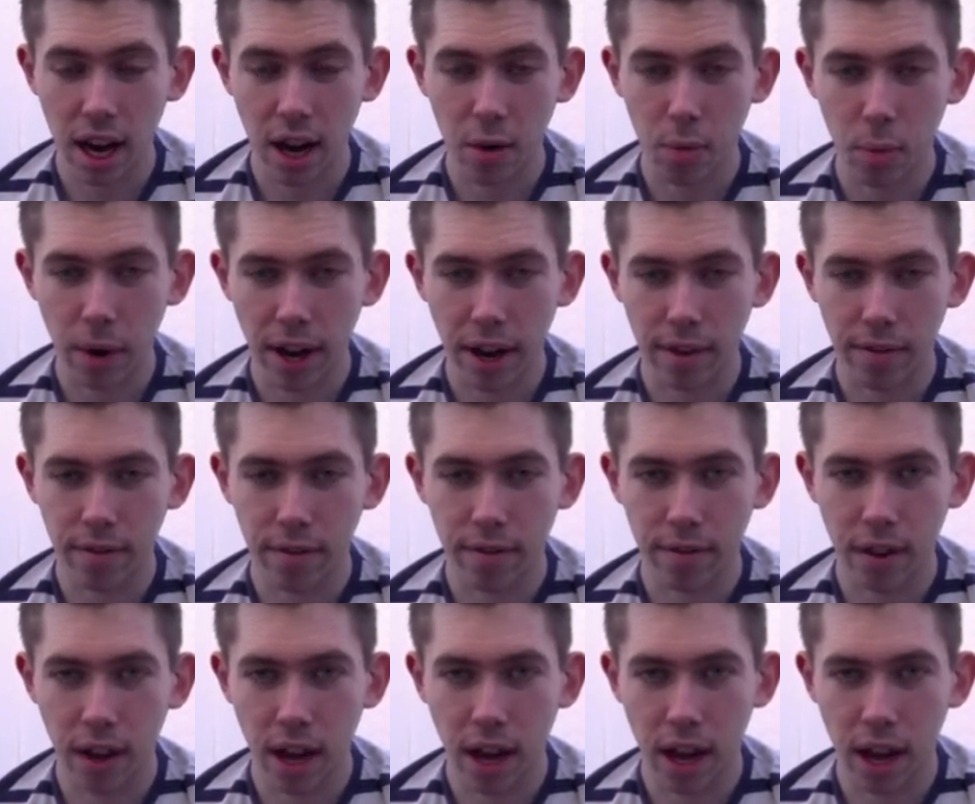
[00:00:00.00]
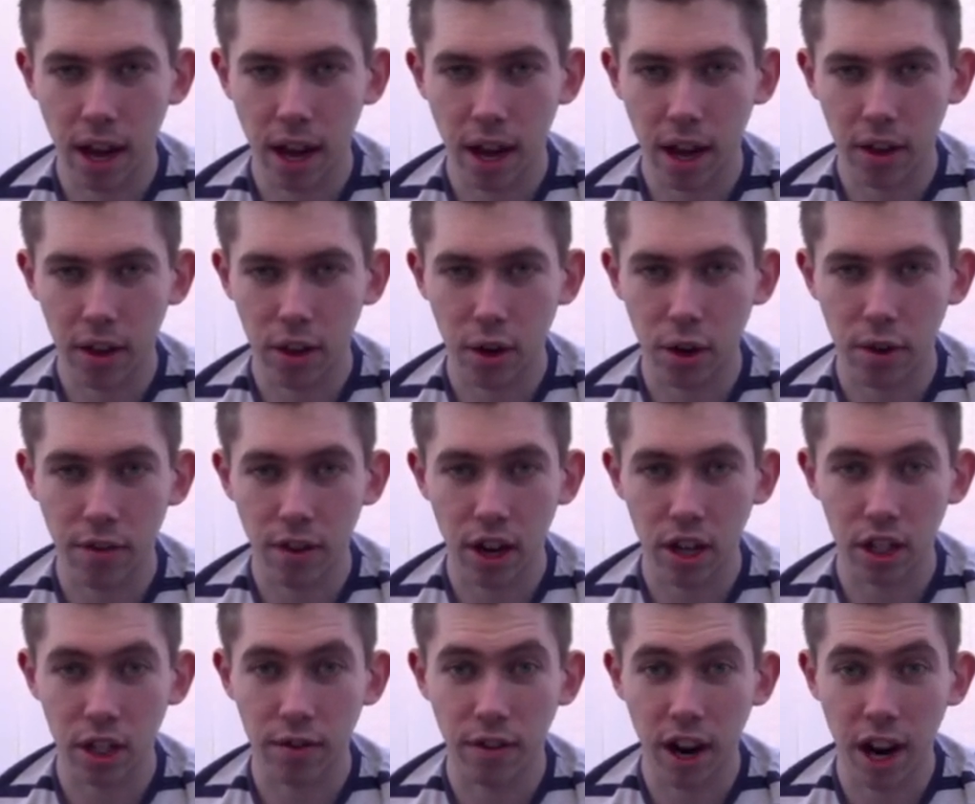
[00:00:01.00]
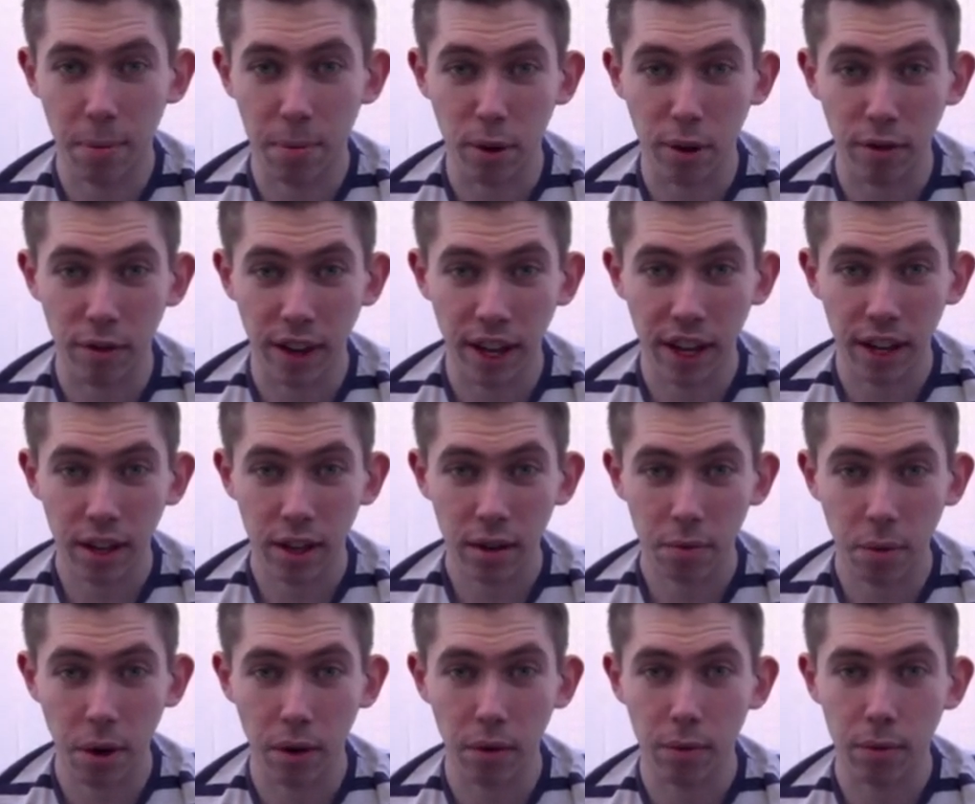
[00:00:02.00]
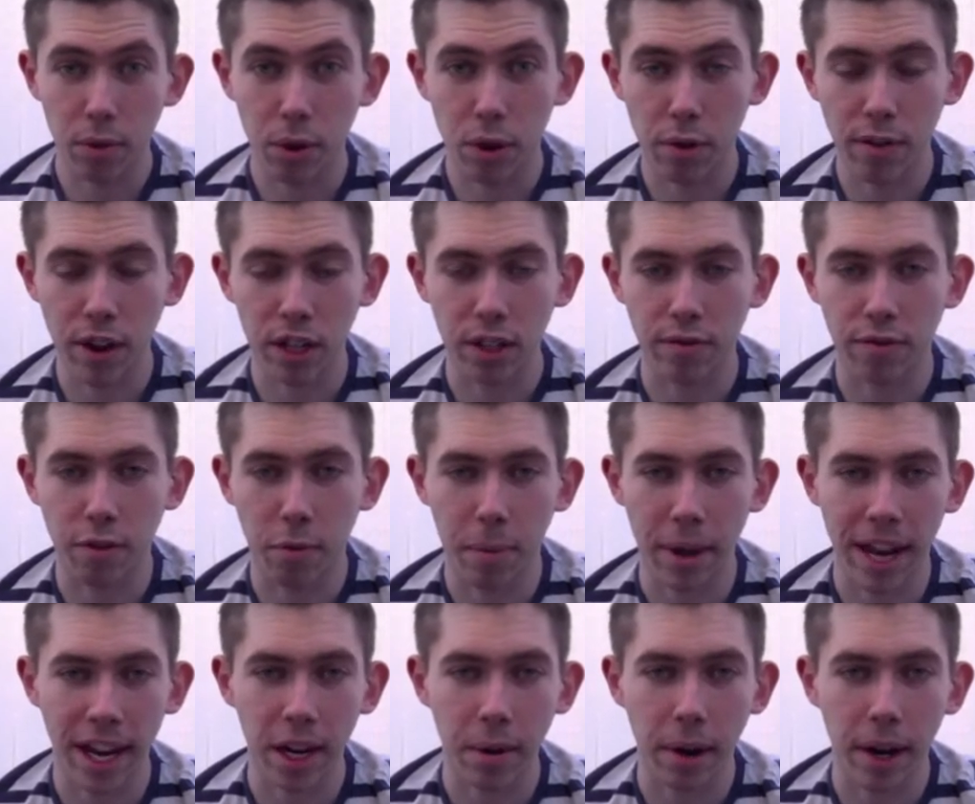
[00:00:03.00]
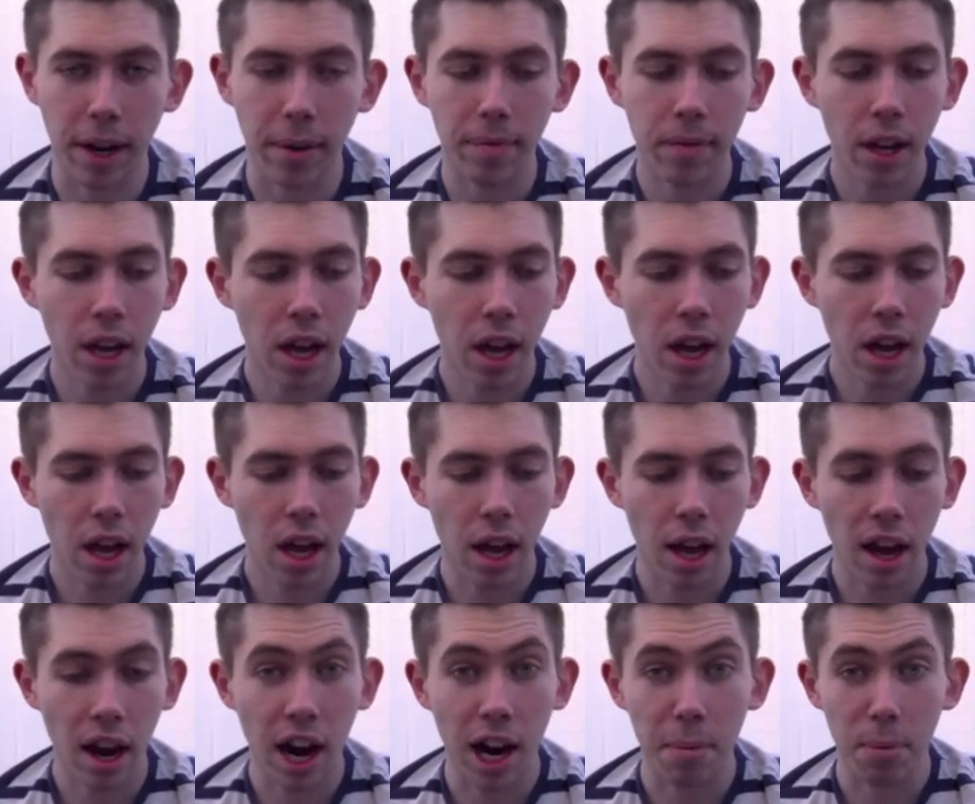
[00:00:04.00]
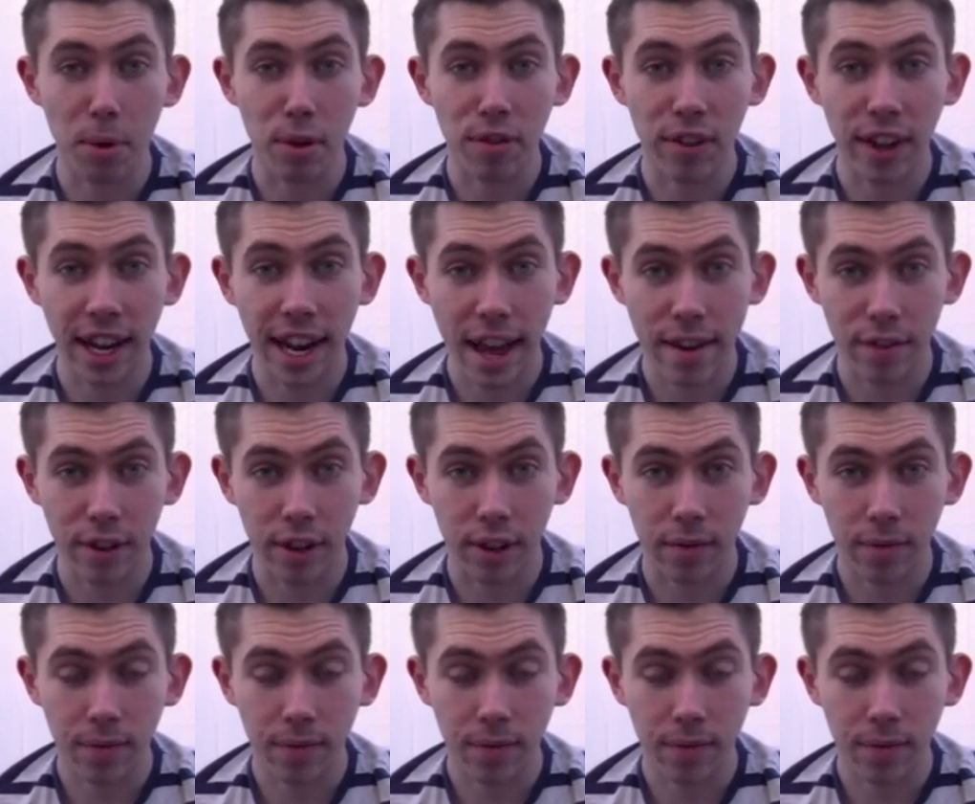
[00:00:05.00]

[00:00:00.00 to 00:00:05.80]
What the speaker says: with the new version of iMovie. Well, new version for me anyway, iMovie 11.